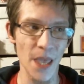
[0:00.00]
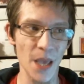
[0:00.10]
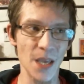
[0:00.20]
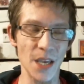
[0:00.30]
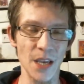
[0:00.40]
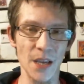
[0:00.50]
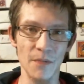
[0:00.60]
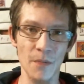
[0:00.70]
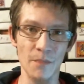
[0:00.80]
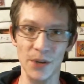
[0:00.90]

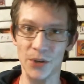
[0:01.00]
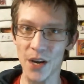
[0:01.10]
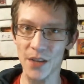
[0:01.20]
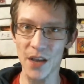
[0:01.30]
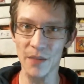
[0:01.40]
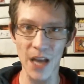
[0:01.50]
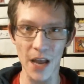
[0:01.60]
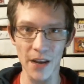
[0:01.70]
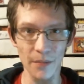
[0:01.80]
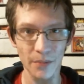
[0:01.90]
He betrayed them and
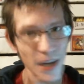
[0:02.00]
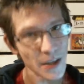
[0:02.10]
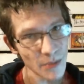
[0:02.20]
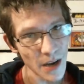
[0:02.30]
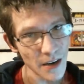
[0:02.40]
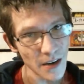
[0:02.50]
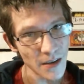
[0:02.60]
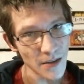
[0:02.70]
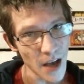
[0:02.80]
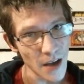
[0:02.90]
had implants planted in
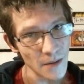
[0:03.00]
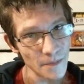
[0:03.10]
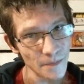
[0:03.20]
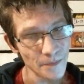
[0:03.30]
his head.